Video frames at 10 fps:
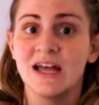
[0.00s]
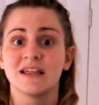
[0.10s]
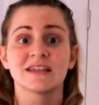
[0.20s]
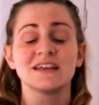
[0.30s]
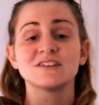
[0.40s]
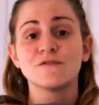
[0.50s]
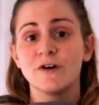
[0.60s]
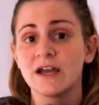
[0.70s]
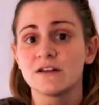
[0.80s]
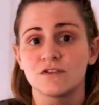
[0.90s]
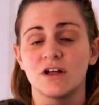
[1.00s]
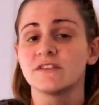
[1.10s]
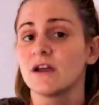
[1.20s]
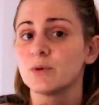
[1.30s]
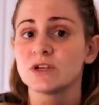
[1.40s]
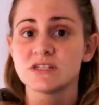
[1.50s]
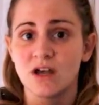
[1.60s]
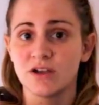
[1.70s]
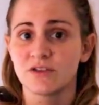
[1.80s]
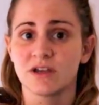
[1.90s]
Like that's fine if cloth diapering is
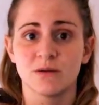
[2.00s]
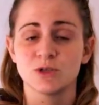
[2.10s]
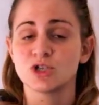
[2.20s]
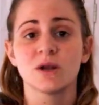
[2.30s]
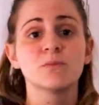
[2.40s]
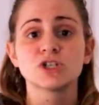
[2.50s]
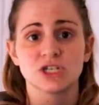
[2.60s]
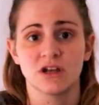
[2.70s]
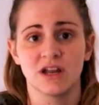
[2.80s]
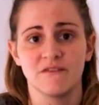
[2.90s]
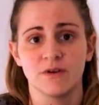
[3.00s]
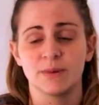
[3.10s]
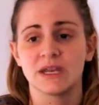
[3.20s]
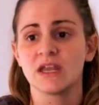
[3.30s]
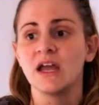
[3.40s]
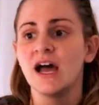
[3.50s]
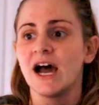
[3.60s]
not your thing. I'm not trying to push it on everybody.